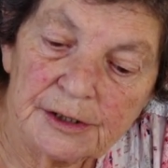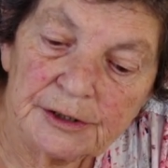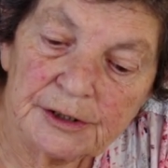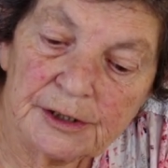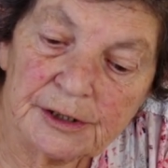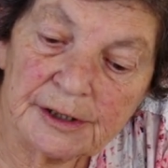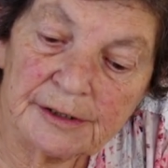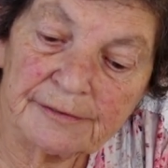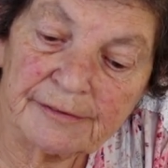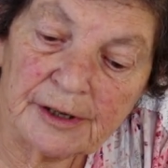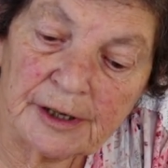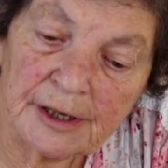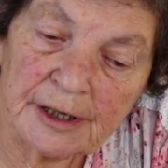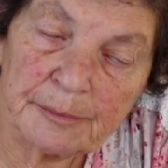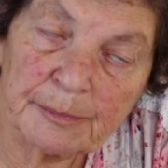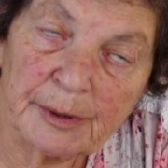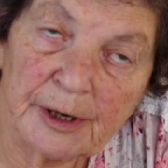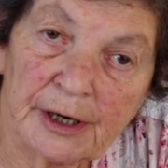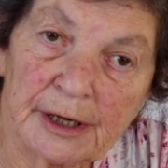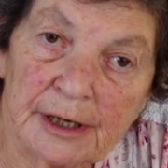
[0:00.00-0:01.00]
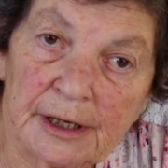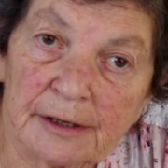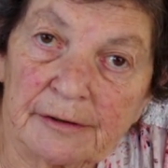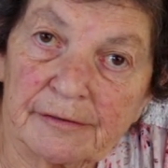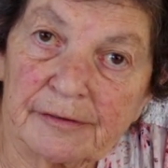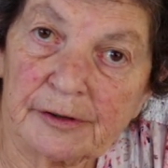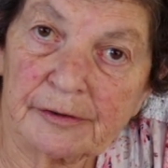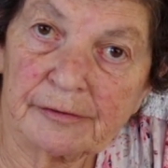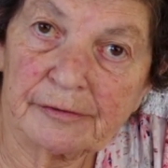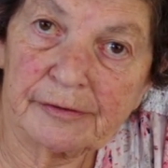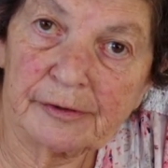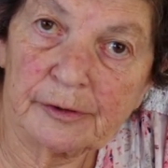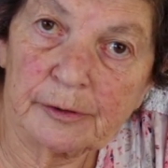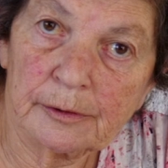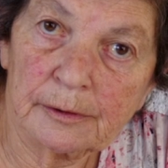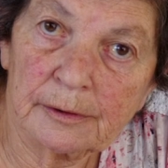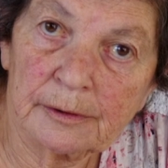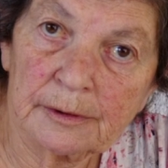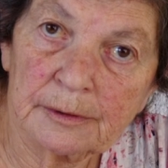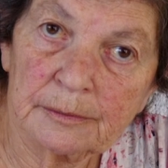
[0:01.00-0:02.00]
To divide by even
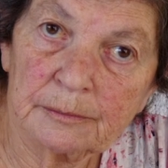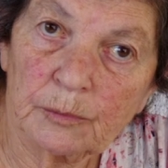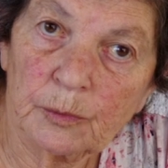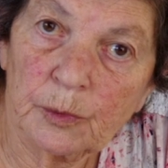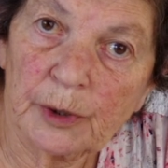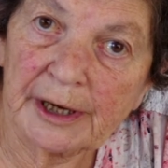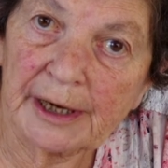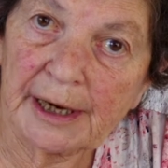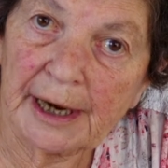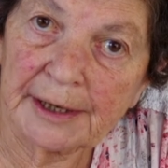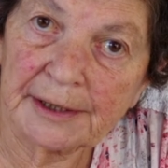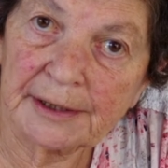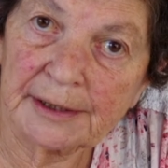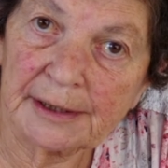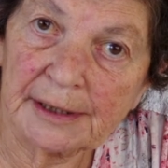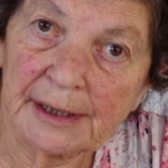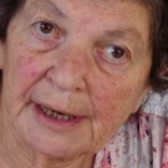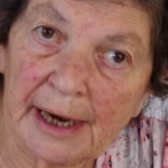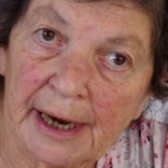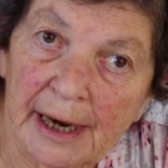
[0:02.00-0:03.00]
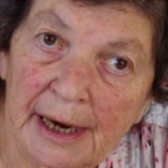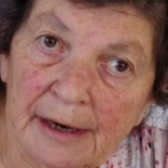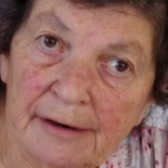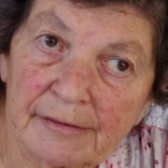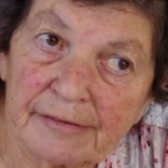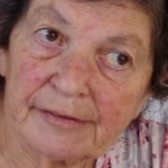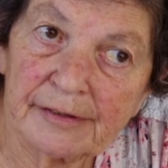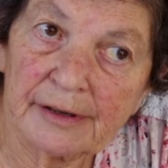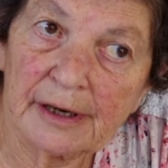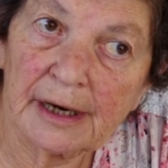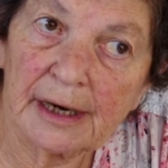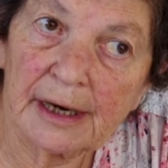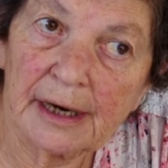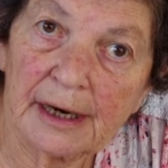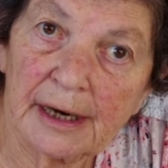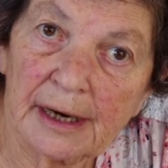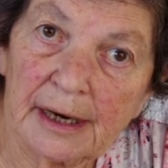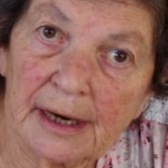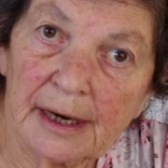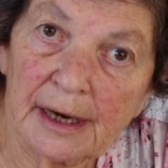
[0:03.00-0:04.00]
4, we cut it in half
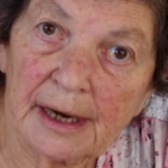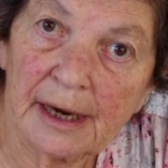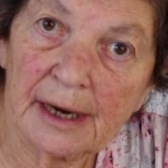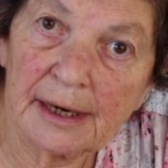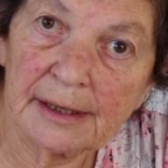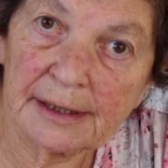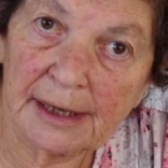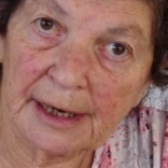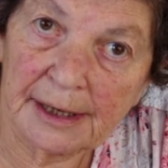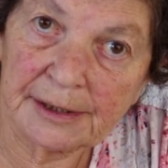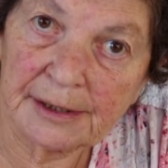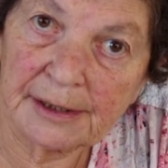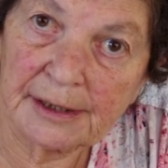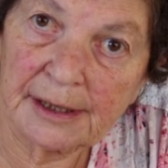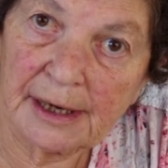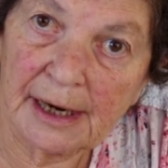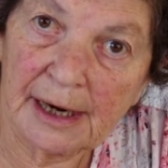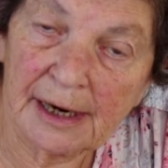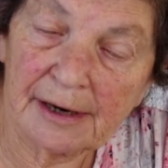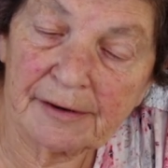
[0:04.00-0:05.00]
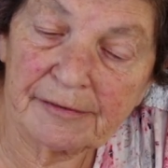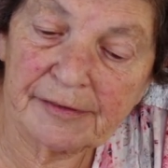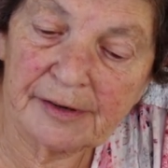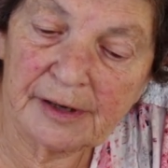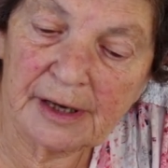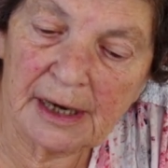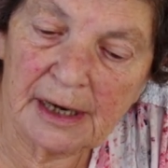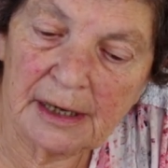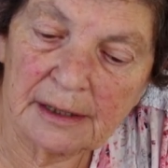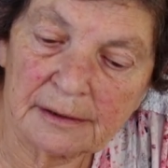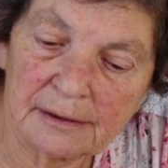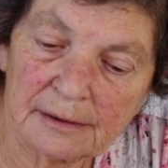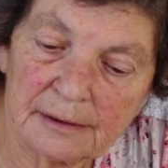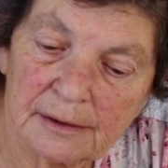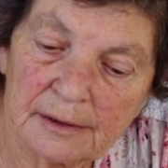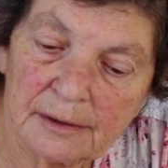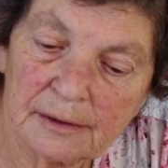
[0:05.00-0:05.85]
and cut it in half again.